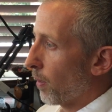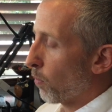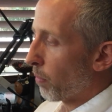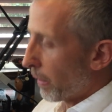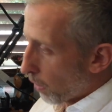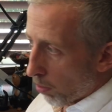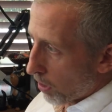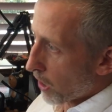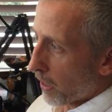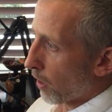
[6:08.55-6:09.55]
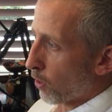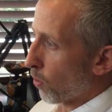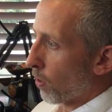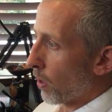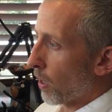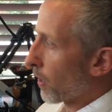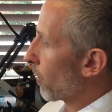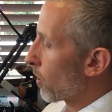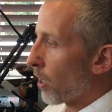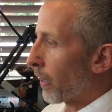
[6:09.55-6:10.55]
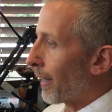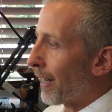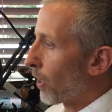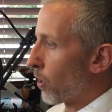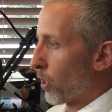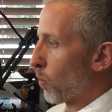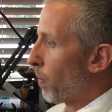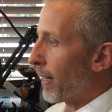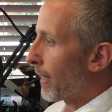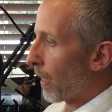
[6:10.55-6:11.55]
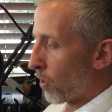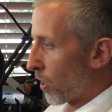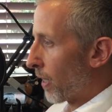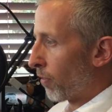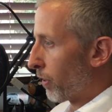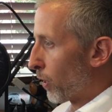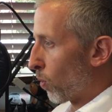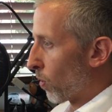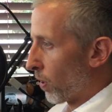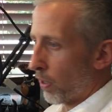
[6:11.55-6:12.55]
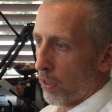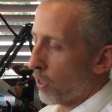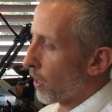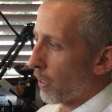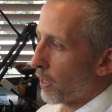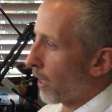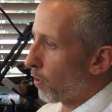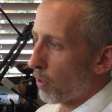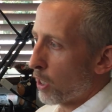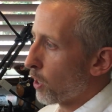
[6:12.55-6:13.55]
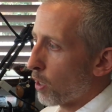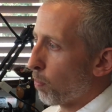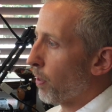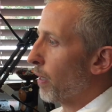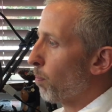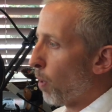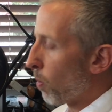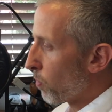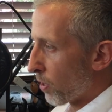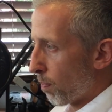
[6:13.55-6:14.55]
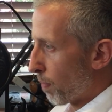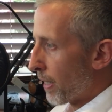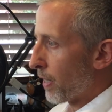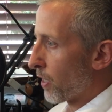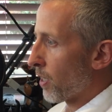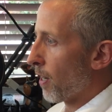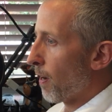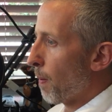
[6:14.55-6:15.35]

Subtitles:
When we go outside our door, there's not killers waiting outside every corner. There's not terrorists putting bombs in bins.